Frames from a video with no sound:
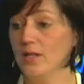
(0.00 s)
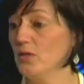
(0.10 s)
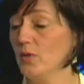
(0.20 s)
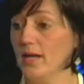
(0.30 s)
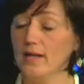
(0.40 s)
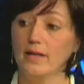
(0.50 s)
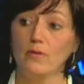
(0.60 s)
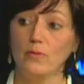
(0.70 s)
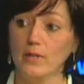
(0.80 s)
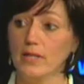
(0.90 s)
You can't
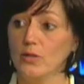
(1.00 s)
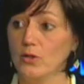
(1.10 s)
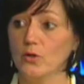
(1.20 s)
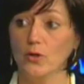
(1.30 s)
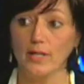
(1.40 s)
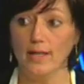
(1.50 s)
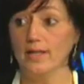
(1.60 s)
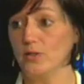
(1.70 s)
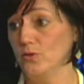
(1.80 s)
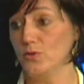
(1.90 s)
get really good
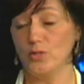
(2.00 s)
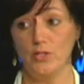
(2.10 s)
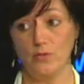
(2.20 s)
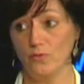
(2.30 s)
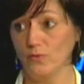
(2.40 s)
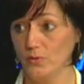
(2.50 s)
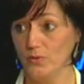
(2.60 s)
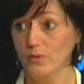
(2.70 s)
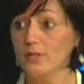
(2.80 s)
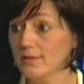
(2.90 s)
organic nutritious
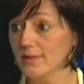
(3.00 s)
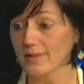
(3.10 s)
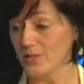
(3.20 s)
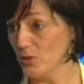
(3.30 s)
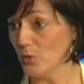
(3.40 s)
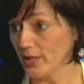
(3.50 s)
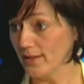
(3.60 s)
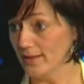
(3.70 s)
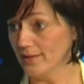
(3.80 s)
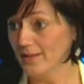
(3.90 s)
food unless you bring it
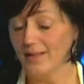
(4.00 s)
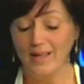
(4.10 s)
in.